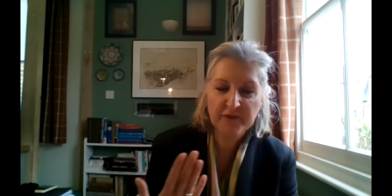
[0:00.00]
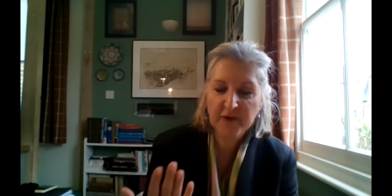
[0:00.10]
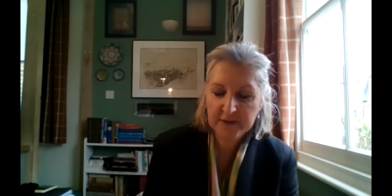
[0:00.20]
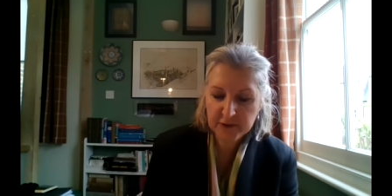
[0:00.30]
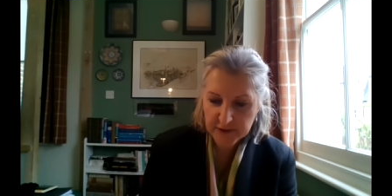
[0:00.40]

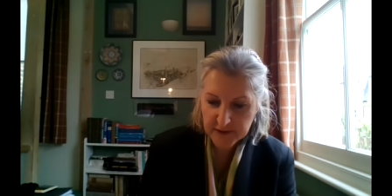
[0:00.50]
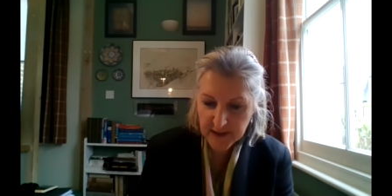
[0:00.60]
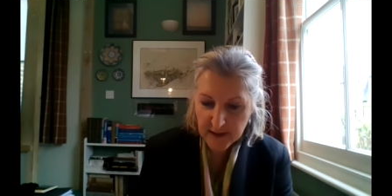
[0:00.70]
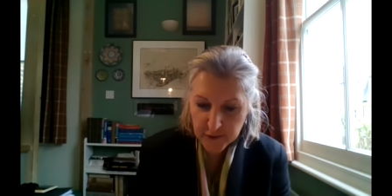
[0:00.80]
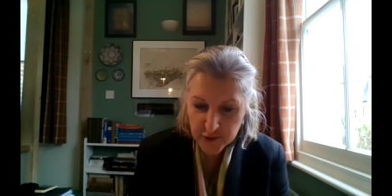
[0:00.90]
French,
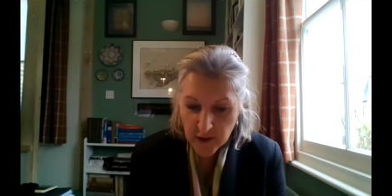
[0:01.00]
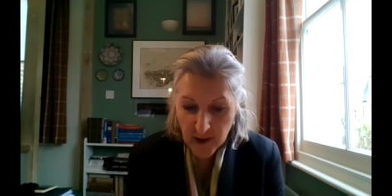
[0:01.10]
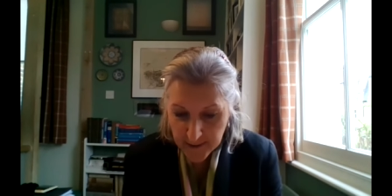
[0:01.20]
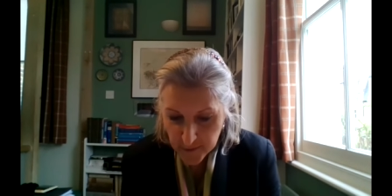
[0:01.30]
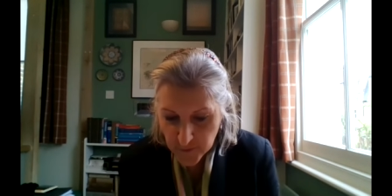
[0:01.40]
etc.,
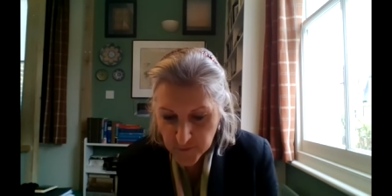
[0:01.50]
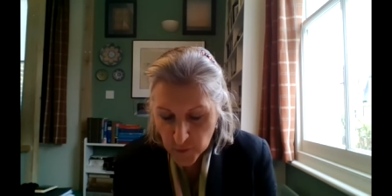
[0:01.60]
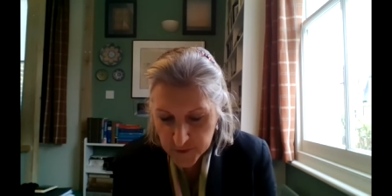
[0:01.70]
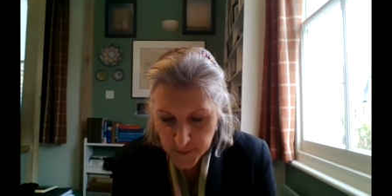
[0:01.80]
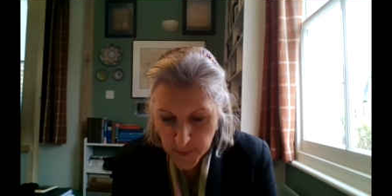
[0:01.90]
and of
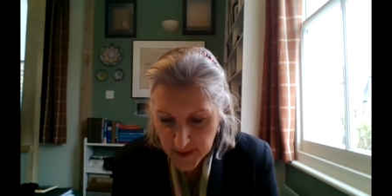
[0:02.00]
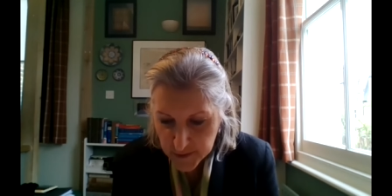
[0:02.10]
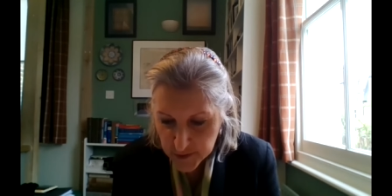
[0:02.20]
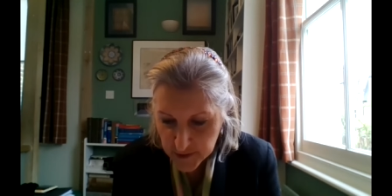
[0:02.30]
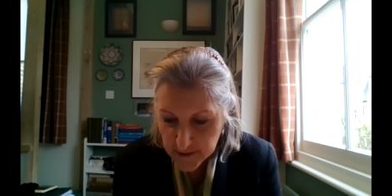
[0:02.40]
course
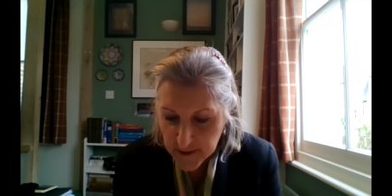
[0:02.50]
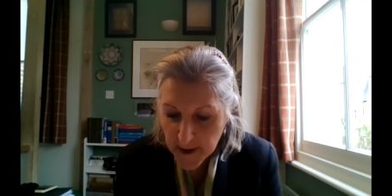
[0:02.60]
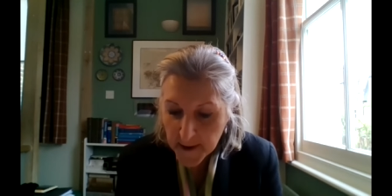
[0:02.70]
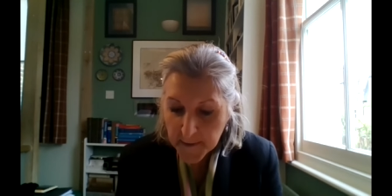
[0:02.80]
Persian.